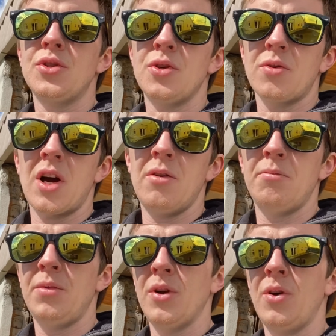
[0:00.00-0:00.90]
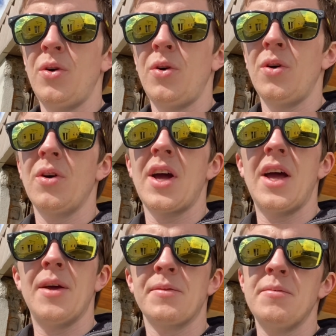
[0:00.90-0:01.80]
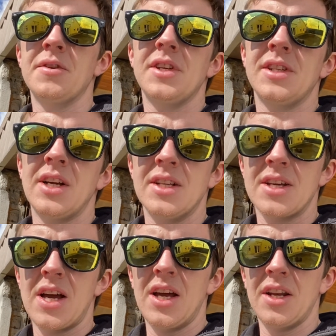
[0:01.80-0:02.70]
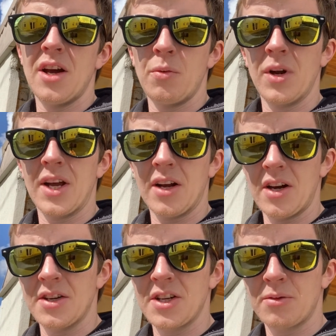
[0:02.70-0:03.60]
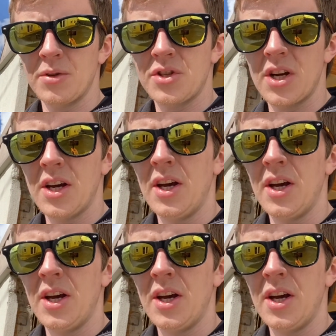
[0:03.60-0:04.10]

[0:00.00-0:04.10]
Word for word: do comment below and um, give me your details, and I will get in contact with you,